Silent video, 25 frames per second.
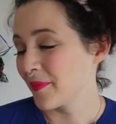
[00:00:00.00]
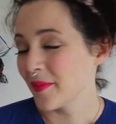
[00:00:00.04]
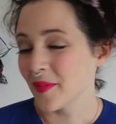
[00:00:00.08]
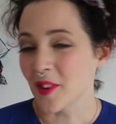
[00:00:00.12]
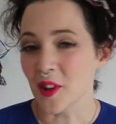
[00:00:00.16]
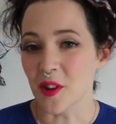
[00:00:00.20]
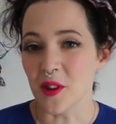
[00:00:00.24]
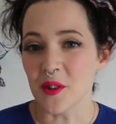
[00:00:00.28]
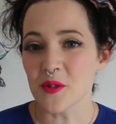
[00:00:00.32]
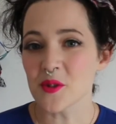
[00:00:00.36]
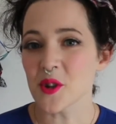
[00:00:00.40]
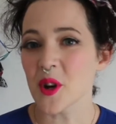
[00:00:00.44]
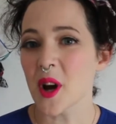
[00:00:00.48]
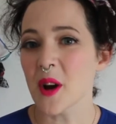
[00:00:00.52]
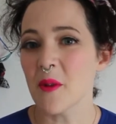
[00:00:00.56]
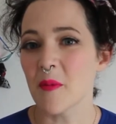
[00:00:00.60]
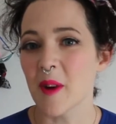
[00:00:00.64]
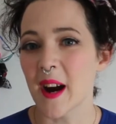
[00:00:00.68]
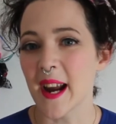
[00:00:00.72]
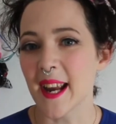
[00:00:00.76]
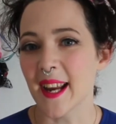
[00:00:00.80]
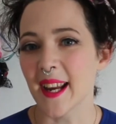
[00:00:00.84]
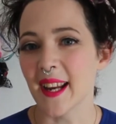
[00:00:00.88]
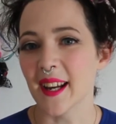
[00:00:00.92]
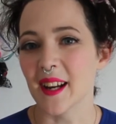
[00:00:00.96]
You try
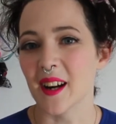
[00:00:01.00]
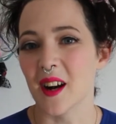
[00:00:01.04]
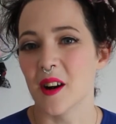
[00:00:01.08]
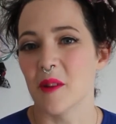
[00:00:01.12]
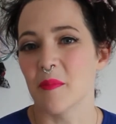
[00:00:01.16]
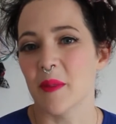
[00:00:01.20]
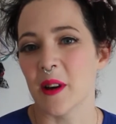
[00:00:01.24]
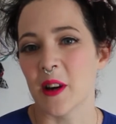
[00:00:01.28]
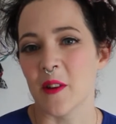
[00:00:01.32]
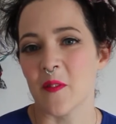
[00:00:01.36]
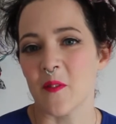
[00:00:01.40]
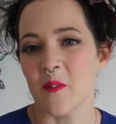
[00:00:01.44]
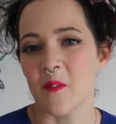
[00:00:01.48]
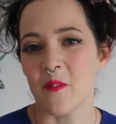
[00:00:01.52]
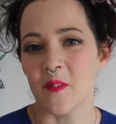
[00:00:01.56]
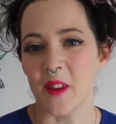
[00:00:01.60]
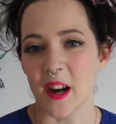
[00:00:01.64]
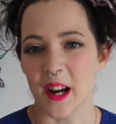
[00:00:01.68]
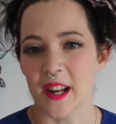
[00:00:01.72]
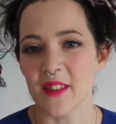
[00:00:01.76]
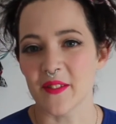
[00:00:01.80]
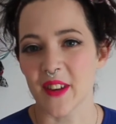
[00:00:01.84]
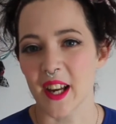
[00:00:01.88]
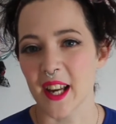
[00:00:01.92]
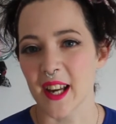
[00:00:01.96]
waking up at
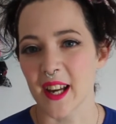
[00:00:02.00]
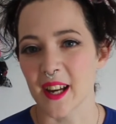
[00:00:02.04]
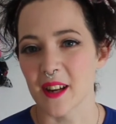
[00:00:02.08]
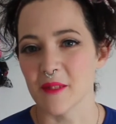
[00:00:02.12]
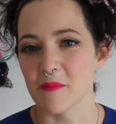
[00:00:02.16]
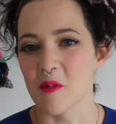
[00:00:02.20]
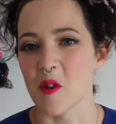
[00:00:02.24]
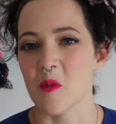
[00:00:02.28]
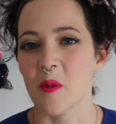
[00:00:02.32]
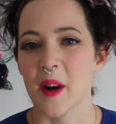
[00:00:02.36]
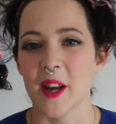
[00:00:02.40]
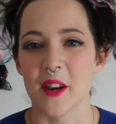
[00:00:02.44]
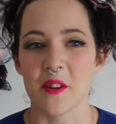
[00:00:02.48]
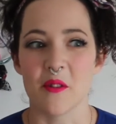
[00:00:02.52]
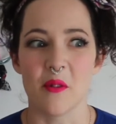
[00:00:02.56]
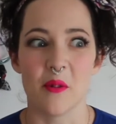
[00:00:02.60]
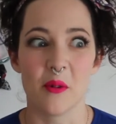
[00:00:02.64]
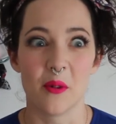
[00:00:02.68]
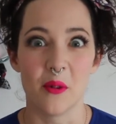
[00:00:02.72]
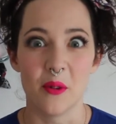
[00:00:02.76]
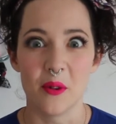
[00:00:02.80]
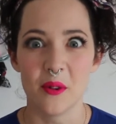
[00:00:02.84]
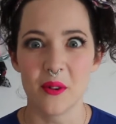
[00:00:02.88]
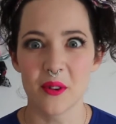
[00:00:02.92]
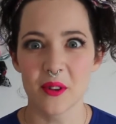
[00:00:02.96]
5 a.m. when
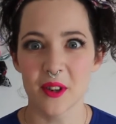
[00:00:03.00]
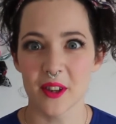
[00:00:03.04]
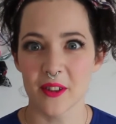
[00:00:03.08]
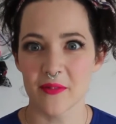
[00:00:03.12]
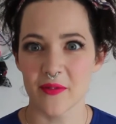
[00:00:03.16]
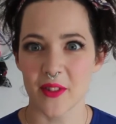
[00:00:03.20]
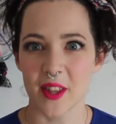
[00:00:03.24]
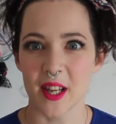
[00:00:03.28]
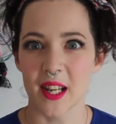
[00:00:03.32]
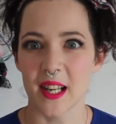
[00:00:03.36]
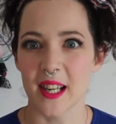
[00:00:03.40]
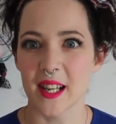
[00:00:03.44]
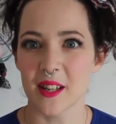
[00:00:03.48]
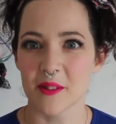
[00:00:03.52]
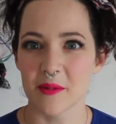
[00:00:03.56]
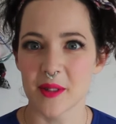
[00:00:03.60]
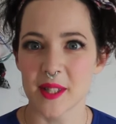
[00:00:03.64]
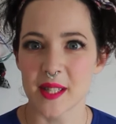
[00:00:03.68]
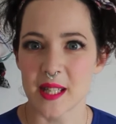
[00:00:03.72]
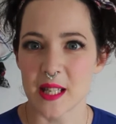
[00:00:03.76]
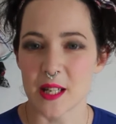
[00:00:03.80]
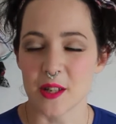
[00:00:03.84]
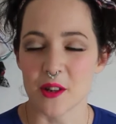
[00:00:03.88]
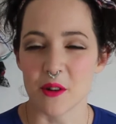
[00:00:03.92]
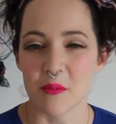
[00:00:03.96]
all of the
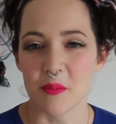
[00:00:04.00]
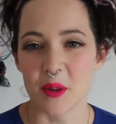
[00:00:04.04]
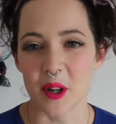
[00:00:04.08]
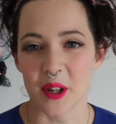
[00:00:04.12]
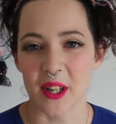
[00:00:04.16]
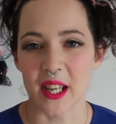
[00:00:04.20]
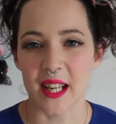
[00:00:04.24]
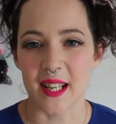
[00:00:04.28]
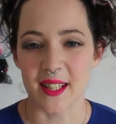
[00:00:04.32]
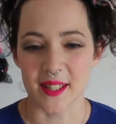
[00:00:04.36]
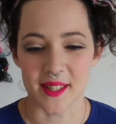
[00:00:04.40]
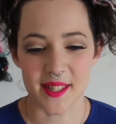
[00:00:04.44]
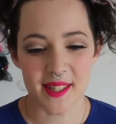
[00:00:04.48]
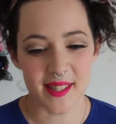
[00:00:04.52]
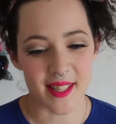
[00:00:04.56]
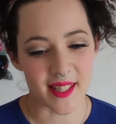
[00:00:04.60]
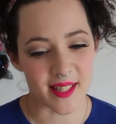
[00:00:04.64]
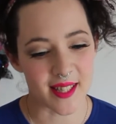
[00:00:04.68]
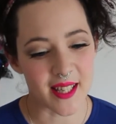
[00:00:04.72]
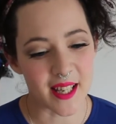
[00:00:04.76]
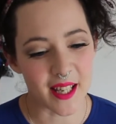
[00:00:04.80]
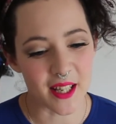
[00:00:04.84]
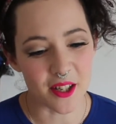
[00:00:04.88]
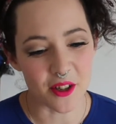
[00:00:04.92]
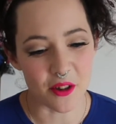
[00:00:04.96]
liquids in your body are
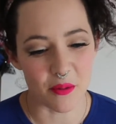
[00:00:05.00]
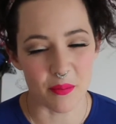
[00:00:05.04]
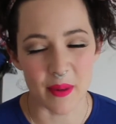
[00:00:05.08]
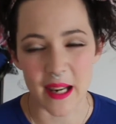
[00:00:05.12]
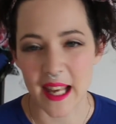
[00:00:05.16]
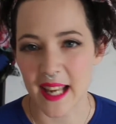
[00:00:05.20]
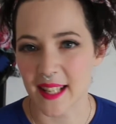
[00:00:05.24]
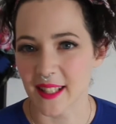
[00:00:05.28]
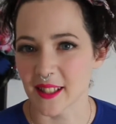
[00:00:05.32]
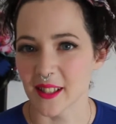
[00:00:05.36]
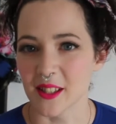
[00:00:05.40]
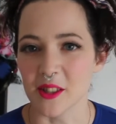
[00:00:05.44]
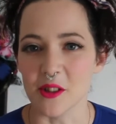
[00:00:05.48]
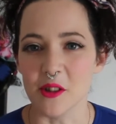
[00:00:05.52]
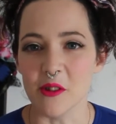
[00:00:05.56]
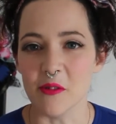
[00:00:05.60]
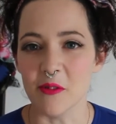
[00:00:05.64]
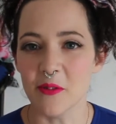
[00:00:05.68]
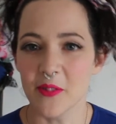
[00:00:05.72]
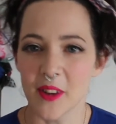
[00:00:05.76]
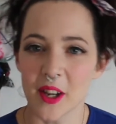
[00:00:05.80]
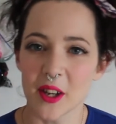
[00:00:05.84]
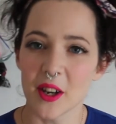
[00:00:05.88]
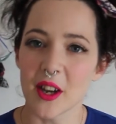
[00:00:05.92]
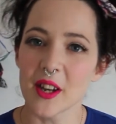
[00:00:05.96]
sitting in your bladder and you
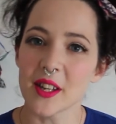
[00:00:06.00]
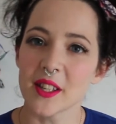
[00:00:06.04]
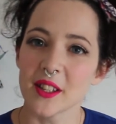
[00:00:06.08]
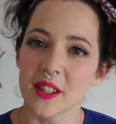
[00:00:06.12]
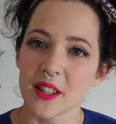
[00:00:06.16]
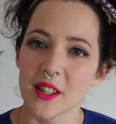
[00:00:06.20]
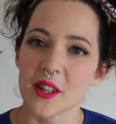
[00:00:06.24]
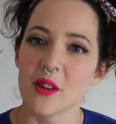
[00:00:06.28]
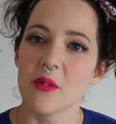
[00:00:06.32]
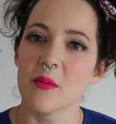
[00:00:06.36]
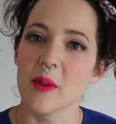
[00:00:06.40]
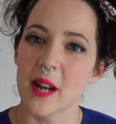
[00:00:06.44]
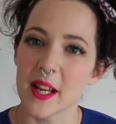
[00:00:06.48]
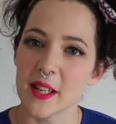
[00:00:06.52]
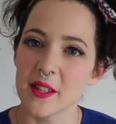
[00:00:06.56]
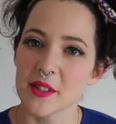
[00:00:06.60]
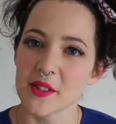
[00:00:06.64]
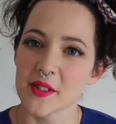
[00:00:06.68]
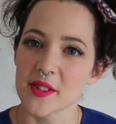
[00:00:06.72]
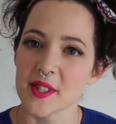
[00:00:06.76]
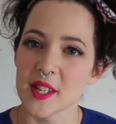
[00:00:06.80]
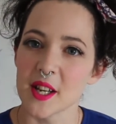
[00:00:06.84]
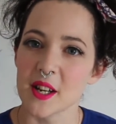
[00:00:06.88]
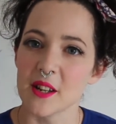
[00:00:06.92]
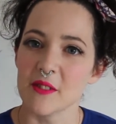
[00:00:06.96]
feel like you're going to wet
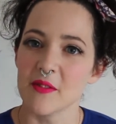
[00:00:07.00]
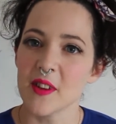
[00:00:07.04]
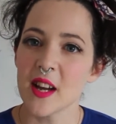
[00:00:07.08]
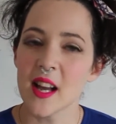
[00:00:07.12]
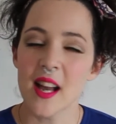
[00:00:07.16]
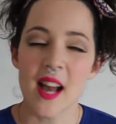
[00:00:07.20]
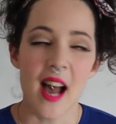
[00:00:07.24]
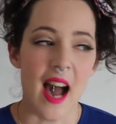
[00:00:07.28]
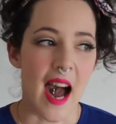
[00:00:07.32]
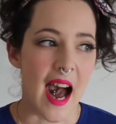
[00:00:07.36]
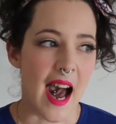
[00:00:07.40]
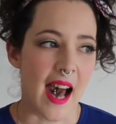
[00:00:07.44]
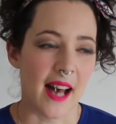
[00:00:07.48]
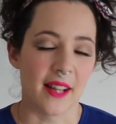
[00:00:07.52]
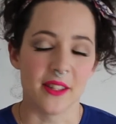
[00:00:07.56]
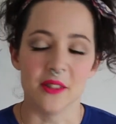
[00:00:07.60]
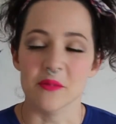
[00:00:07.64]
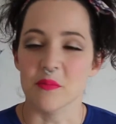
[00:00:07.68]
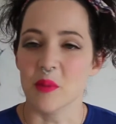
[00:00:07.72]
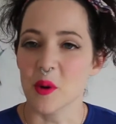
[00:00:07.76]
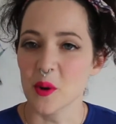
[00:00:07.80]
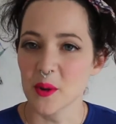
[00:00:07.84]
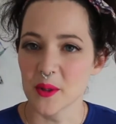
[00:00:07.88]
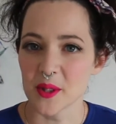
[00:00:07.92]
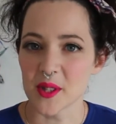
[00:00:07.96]
yourself, and the
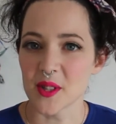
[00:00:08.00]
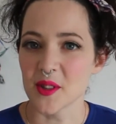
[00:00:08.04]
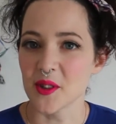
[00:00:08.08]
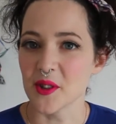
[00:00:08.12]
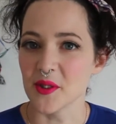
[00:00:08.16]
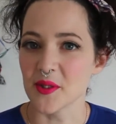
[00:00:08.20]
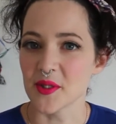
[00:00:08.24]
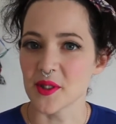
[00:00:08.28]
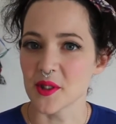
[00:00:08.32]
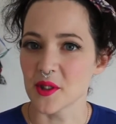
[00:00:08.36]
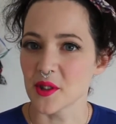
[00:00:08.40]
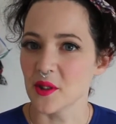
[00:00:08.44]
portaloos are